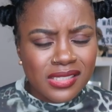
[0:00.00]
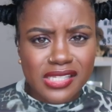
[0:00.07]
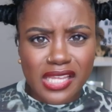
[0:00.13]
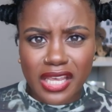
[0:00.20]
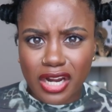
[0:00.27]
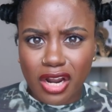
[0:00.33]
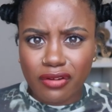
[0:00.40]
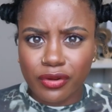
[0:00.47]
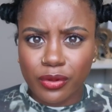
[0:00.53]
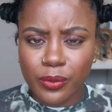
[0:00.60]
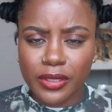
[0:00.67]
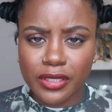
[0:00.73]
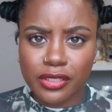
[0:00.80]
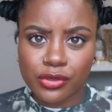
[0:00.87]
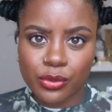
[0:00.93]
take it out real
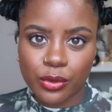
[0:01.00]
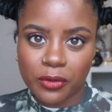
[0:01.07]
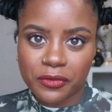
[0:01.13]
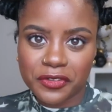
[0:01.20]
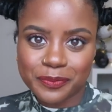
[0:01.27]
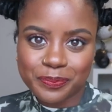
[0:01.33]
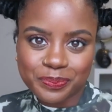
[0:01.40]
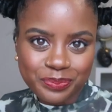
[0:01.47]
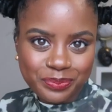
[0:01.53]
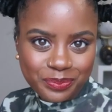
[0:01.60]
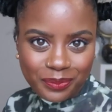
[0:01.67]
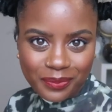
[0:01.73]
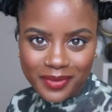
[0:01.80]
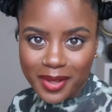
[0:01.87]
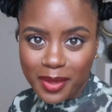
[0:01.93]
quick and do it over.
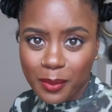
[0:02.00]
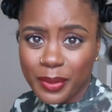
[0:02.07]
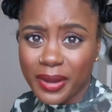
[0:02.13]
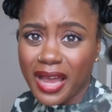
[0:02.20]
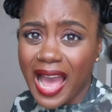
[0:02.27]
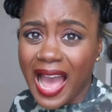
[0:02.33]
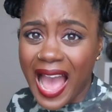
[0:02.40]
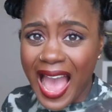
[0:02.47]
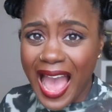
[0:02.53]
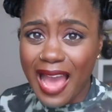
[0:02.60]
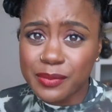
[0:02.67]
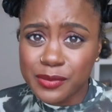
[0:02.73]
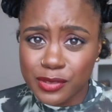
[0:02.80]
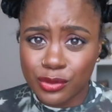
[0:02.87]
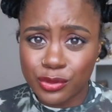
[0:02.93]
But I
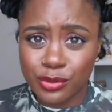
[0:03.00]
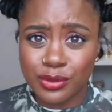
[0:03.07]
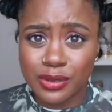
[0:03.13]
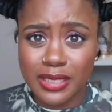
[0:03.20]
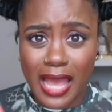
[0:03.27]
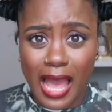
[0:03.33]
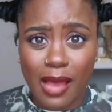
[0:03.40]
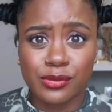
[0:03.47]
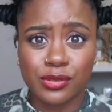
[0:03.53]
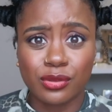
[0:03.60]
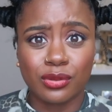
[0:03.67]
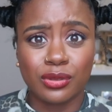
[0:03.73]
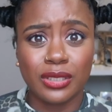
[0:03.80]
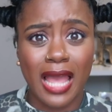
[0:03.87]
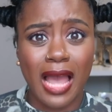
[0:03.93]
absolutely
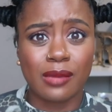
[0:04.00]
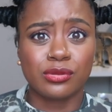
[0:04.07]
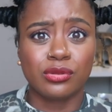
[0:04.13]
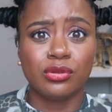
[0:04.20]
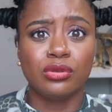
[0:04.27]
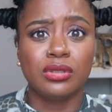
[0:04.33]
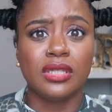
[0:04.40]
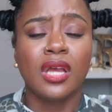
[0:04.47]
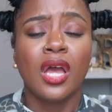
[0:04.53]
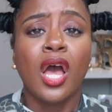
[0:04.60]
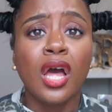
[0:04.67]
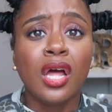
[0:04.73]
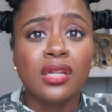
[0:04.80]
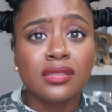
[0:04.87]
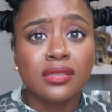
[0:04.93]
absolutely absolutely
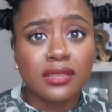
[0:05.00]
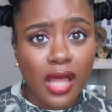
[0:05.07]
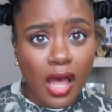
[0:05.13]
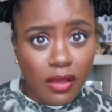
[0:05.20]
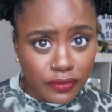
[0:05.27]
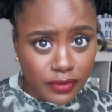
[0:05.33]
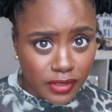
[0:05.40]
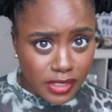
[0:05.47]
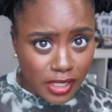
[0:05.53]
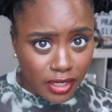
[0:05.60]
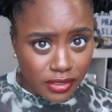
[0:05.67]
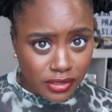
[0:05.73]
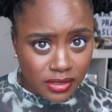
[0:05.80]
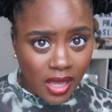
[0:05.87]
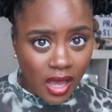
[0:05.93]
love this
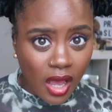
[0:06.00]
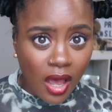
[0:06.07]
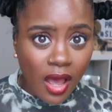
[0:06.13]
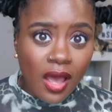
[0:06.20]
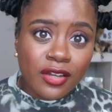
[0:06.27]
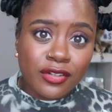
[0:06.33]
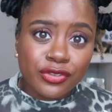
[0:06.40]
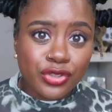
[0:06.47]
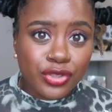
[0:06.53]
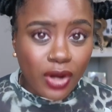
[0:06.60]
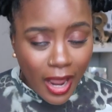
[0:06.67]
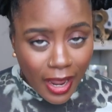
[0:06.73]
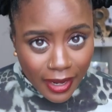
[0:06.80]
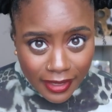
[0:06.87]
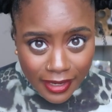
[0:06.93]
hairstyle.
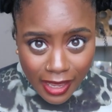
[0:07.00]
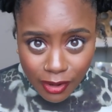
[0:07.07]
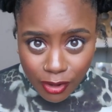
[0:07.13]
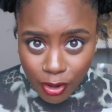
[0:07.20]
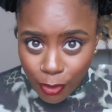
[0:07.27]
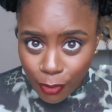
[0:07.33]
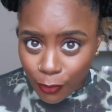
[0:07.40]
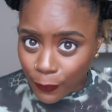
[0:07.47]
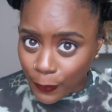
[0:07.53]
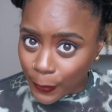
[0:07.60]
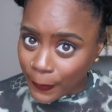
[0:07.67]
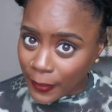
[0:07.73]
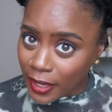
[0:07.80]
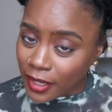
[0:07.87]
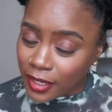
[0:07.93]
Try it at
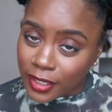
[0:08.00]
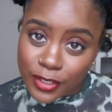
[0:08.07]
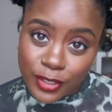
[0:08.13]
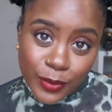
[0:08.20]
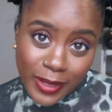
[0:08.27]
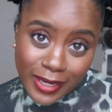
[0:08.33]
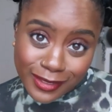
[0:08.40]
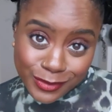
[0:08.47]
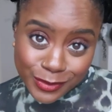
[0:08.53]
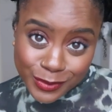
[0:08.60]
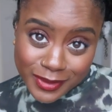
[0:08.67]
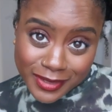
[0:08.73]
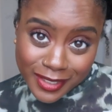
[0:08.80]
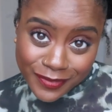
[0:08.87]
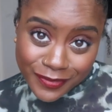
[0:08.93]
home. You ain't
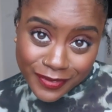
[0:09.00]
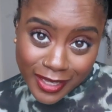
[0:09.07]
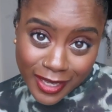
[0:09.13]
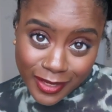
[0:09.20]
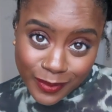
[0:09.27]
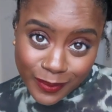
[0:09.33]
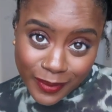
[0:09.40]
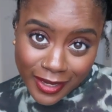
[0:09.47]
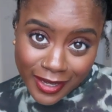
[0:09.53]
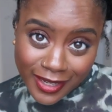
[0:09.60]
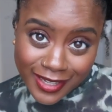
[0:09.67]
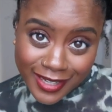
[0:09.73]
doing nothing anyway,